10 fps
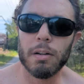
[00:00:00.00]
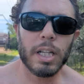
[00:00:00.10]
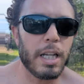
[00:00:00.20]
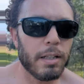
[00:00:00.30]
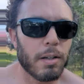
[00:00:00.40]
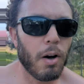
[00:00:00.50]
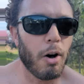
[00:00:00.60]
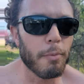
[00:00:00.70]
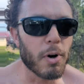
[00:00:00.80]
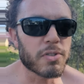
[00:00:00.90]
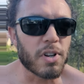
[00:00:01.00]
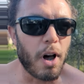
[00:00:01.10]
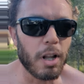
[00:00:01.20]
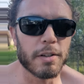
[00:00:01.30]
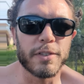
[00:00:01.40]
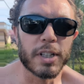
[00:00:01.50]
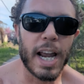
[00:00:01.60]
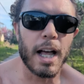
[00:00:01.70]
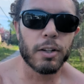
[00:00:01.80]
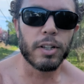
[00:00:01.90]
Eat almost all of your
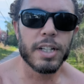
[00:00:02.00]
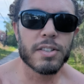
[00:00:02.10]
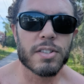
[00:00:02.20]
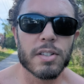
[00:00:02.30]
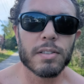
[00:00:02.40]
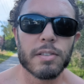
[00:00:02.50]
calories